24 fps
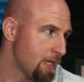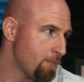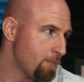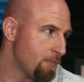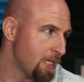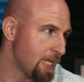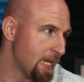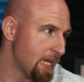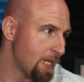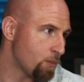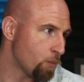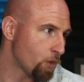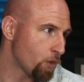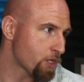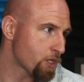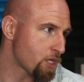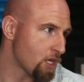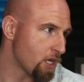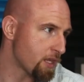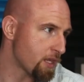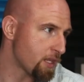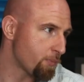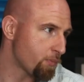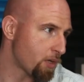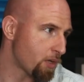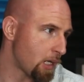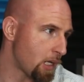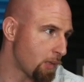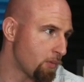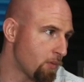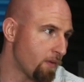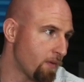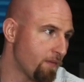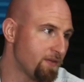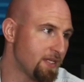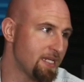began working on the
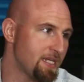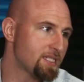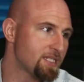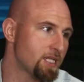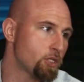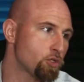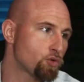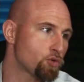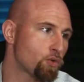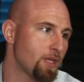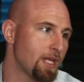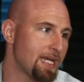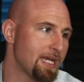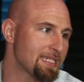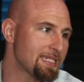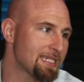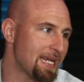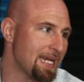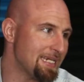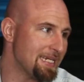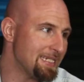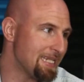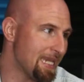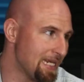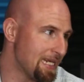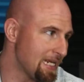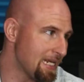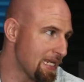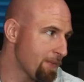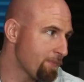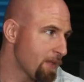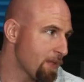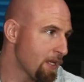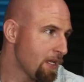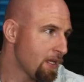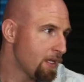problem of decentralized identity.